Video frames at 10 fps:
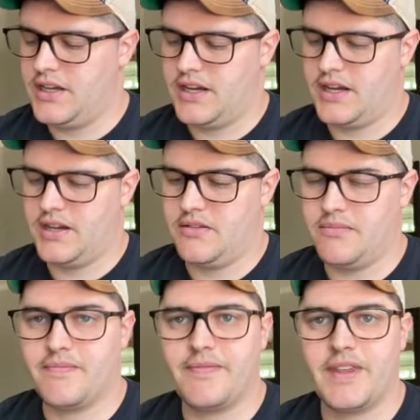
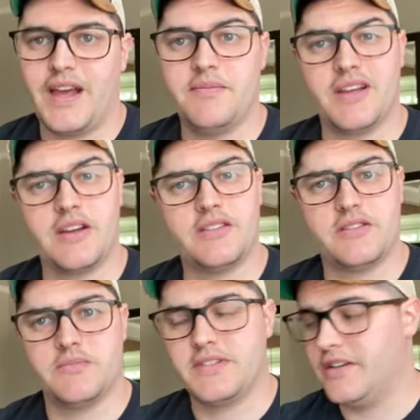I've been cutting
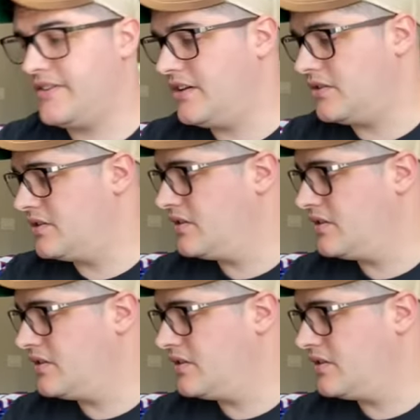some stuff out.